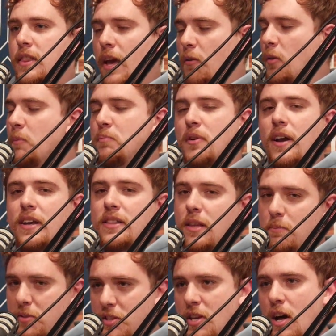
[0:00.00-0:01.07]
They were playing
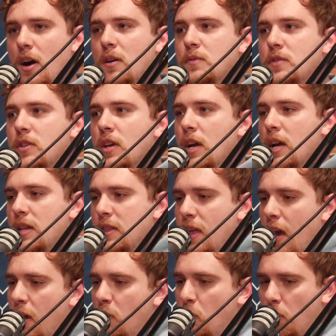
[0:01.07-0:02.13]
themselves.
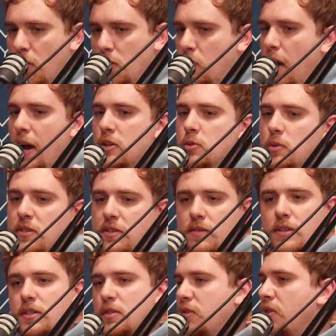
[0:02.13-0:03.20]
They were graduates of
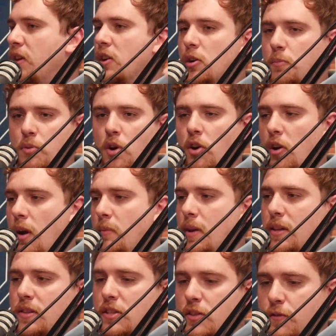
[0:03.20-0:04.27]
this theater program in
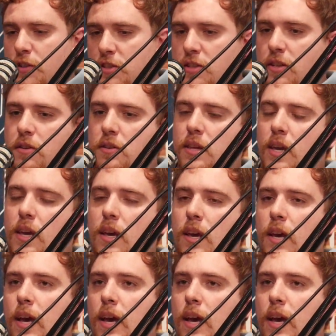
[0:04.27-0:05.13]
this facility.